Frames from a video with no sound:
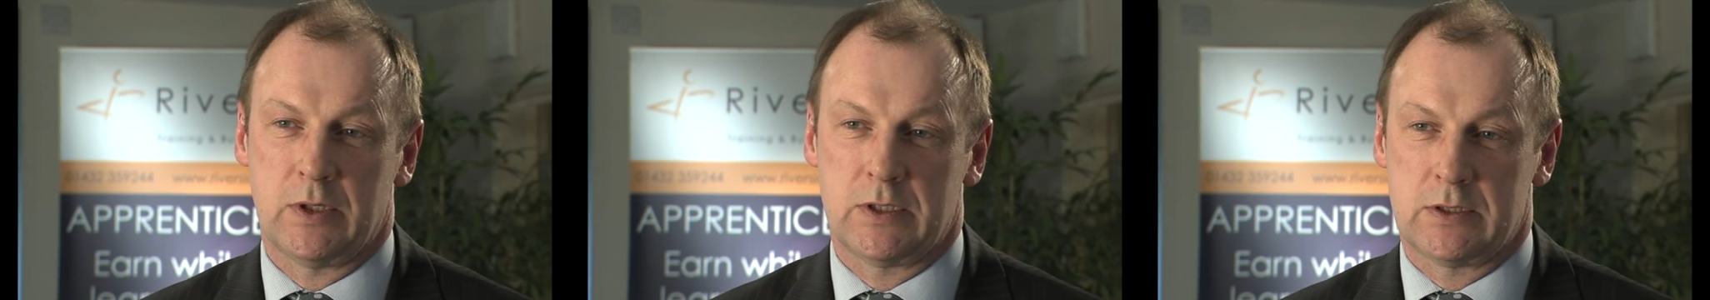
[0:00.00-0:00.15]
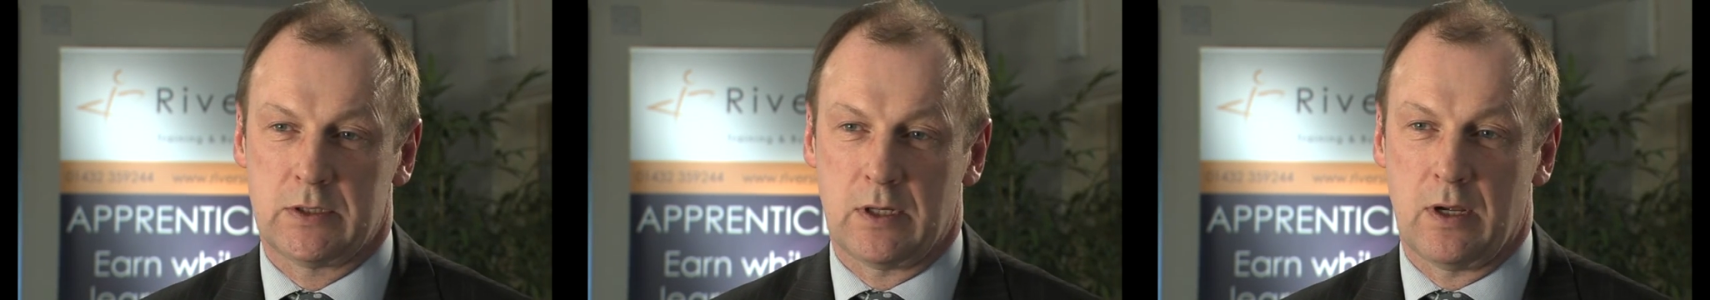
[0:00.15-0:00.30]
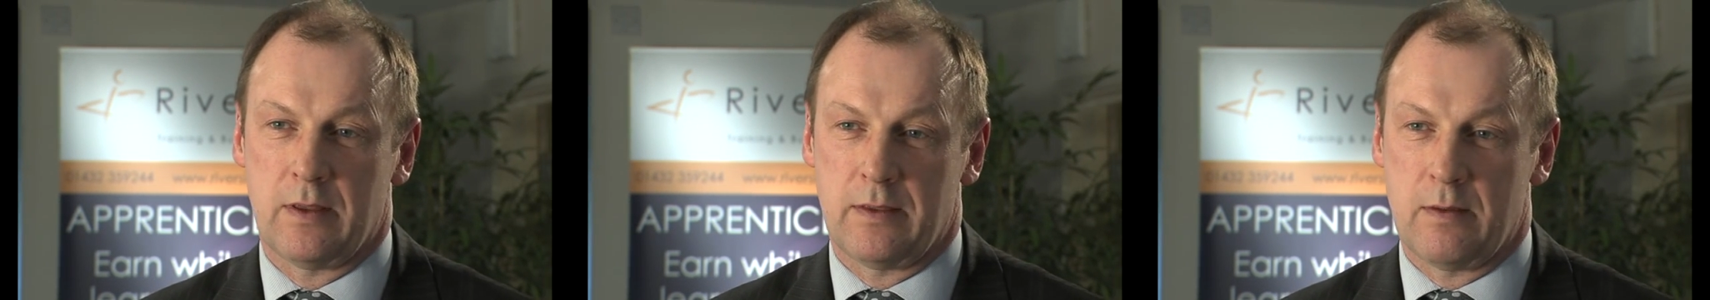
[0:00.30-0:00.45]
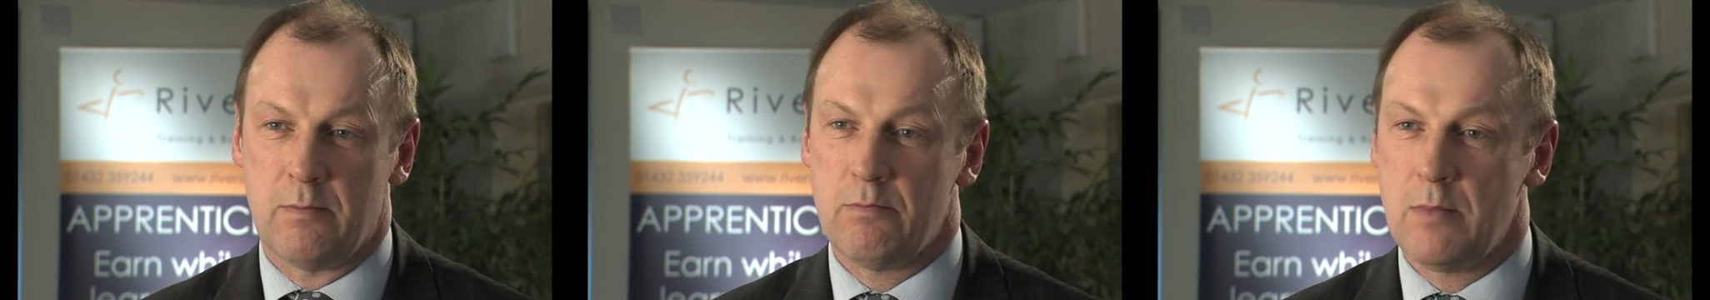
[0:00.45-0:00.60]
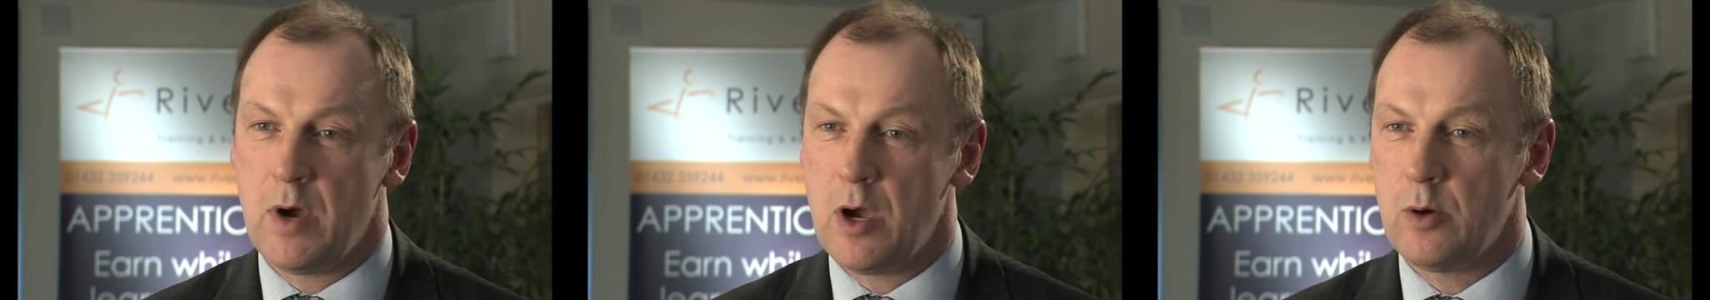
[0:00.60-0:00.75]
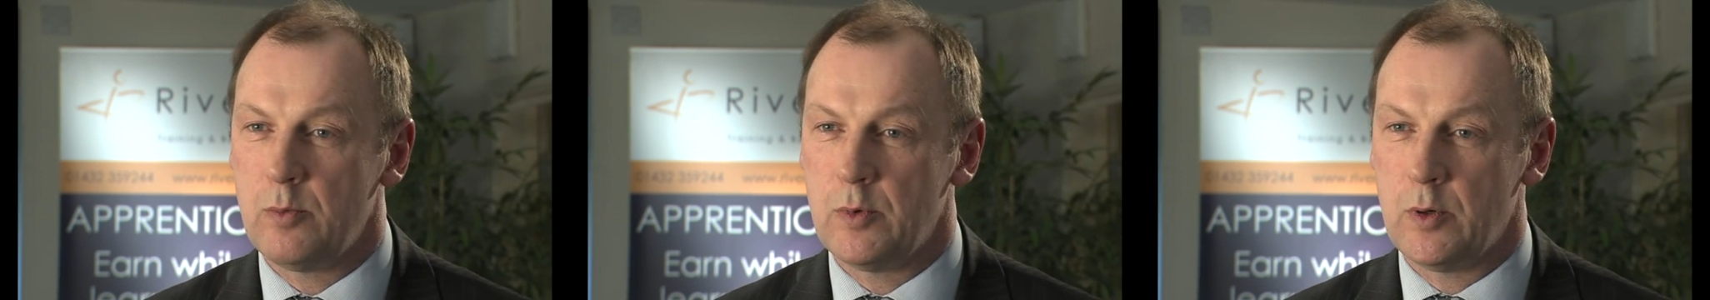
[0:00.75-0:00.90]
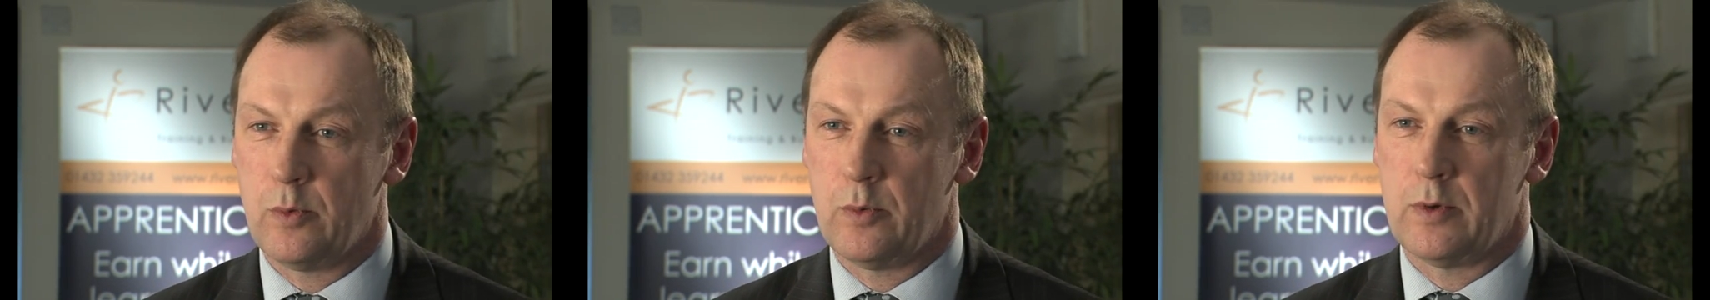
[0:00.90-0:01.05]
which at the
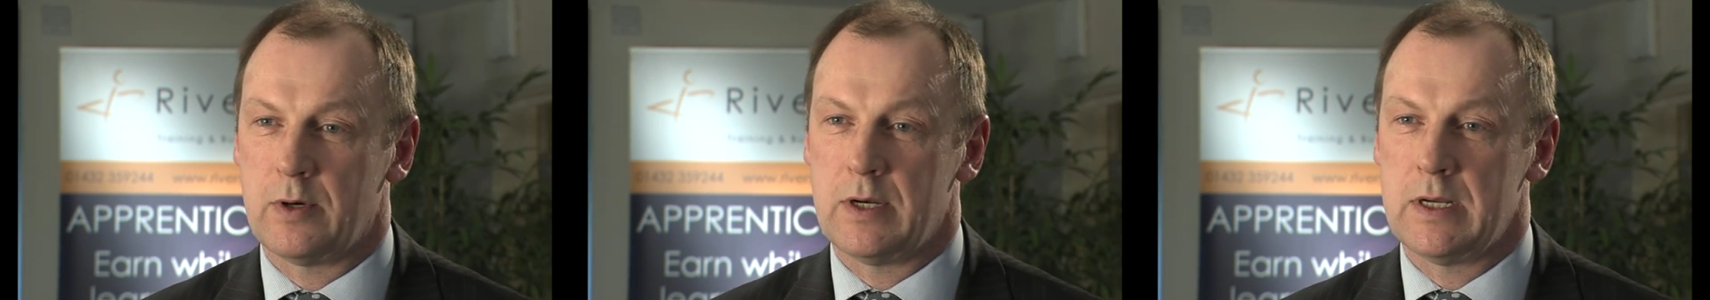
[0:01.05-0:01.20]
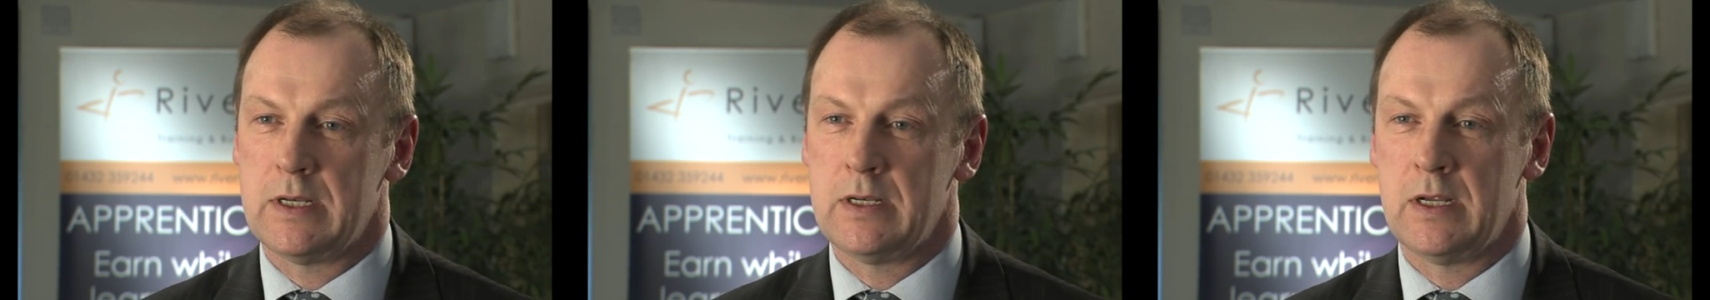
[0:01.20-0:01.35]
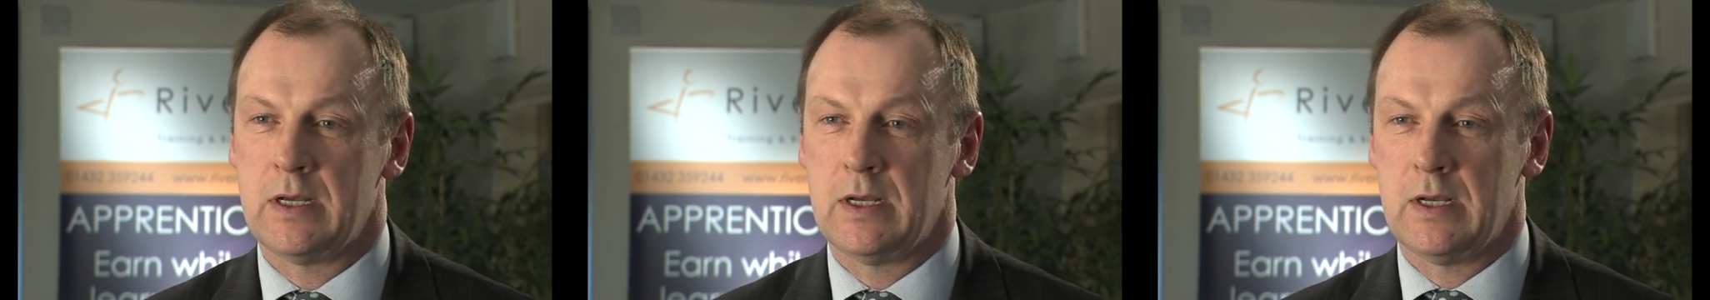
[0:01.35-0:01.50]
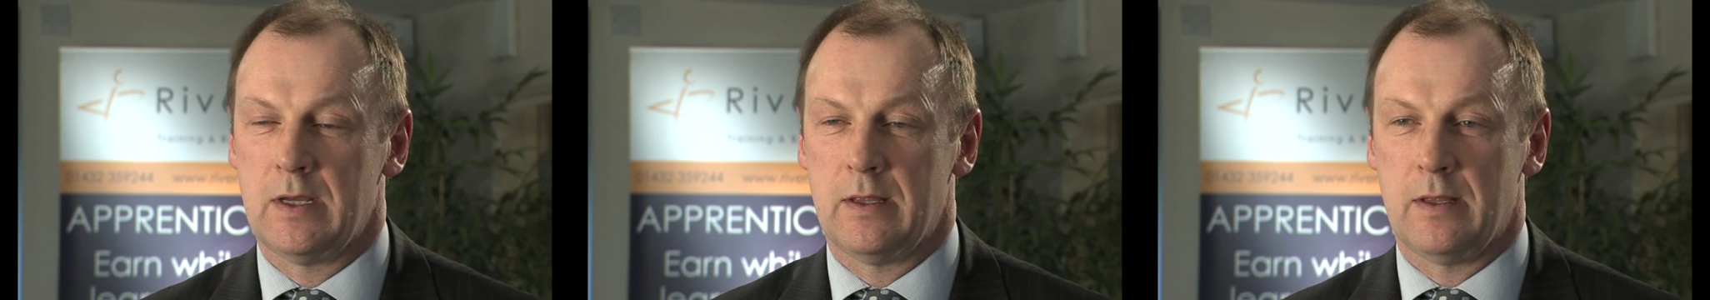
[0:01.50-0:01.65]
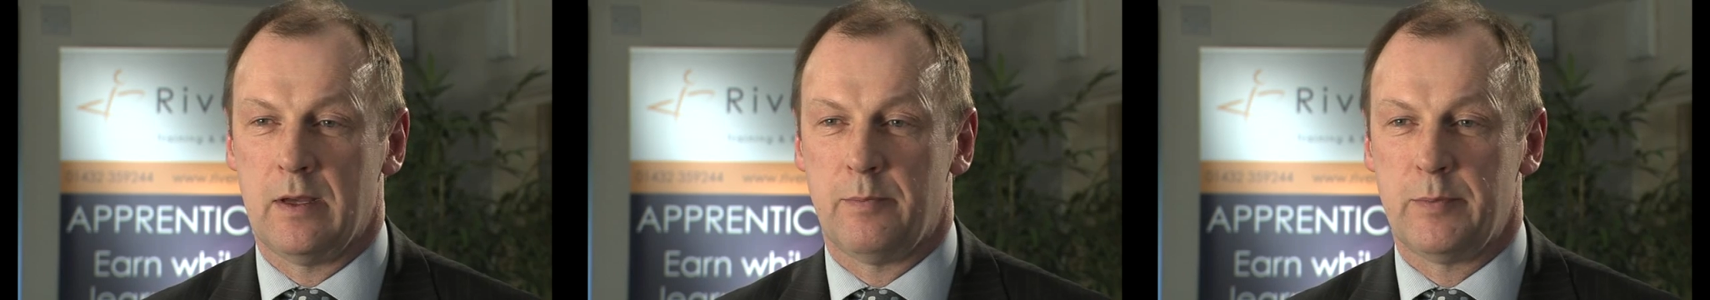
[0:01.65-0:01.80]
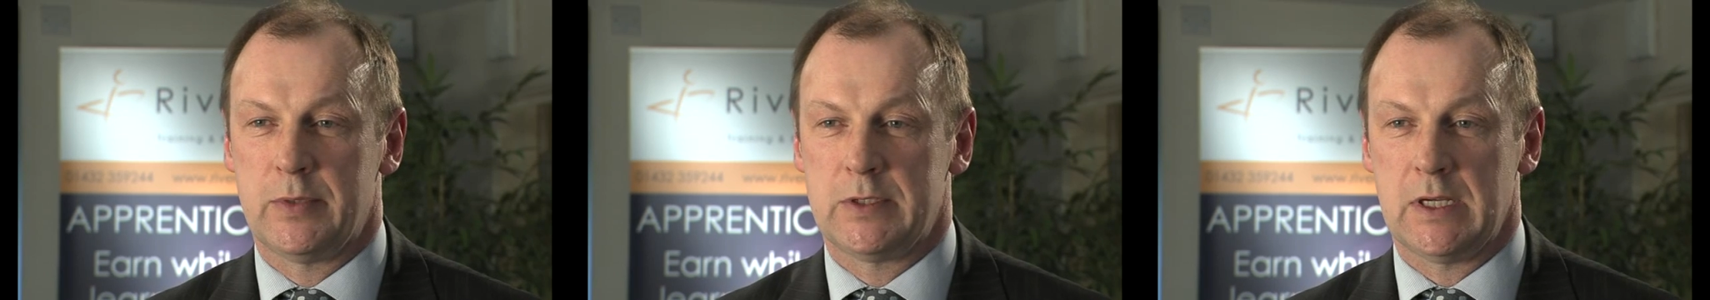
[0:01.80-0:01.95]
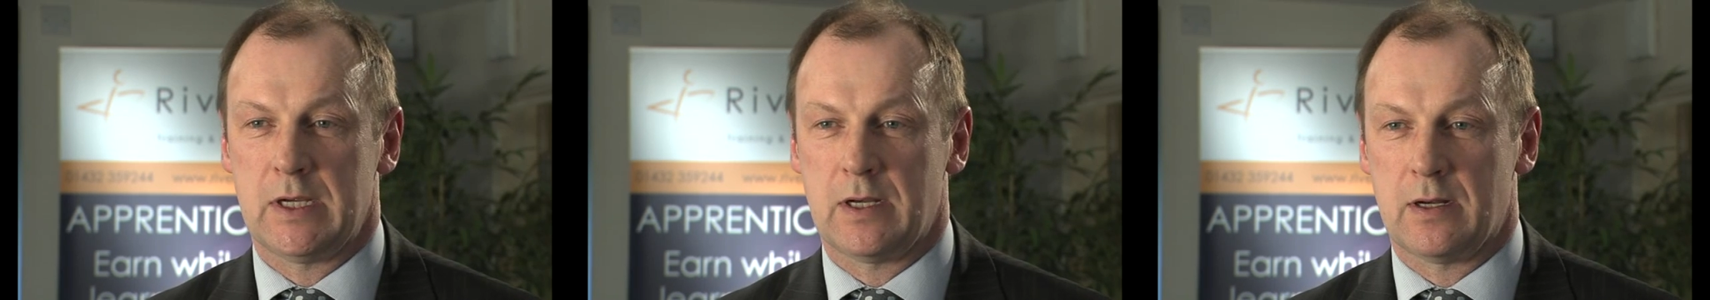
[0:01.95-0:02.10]
moment we're in a
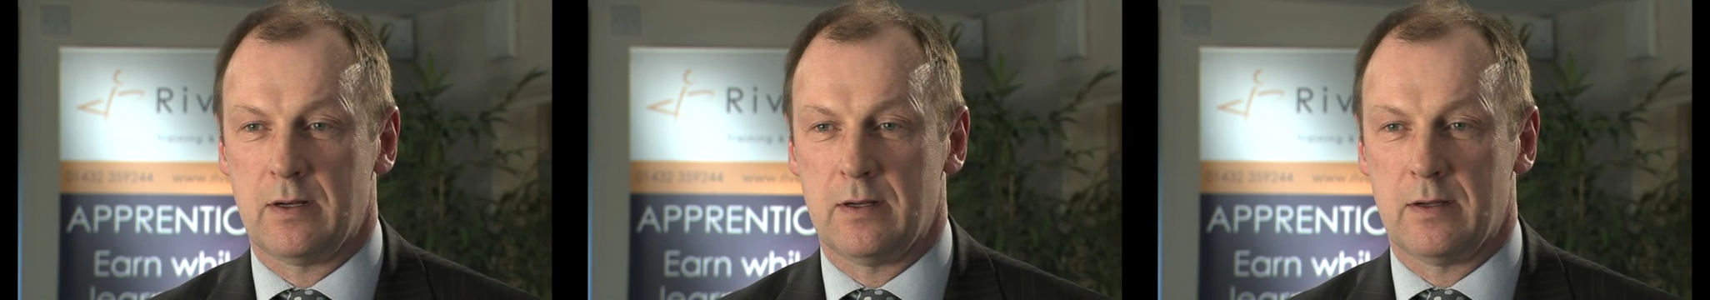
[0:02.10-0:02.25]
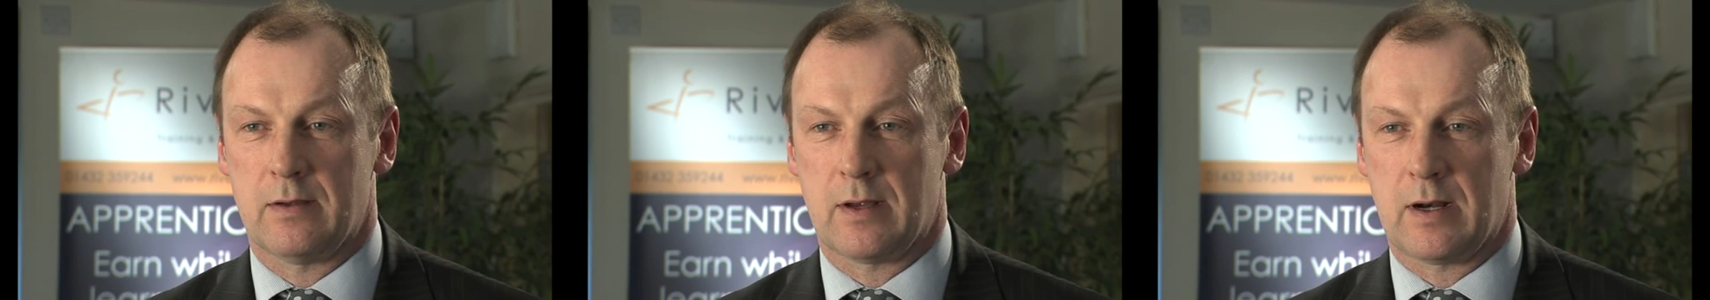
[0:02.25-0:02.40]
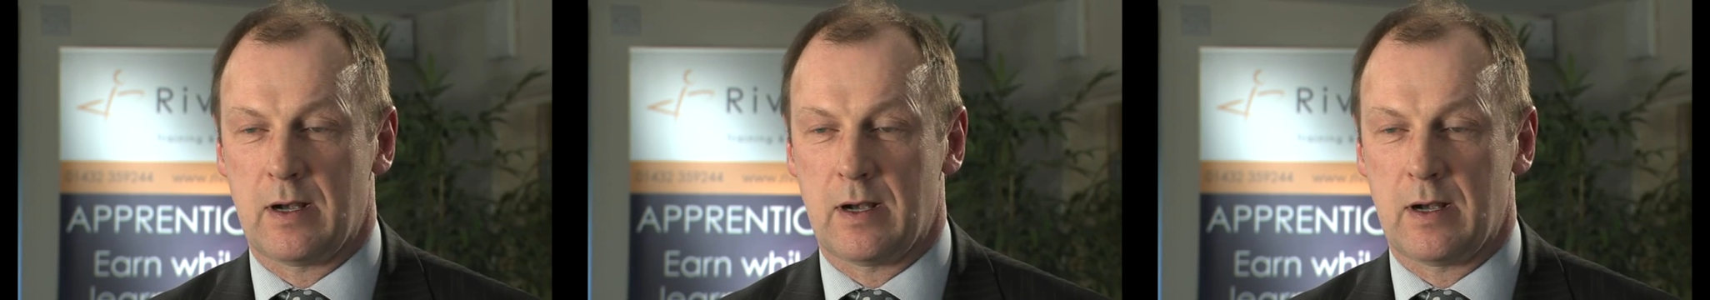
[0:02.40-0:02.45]
particular